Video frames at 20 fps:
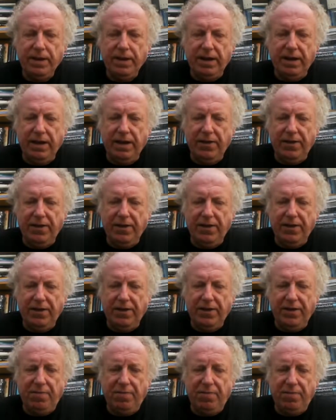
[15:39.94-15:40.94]
Now the other
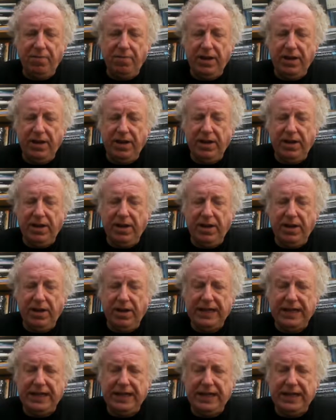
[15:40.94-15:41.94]
problem, the other thing is that
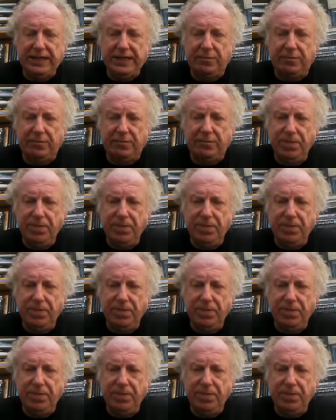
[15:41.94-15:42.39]
um,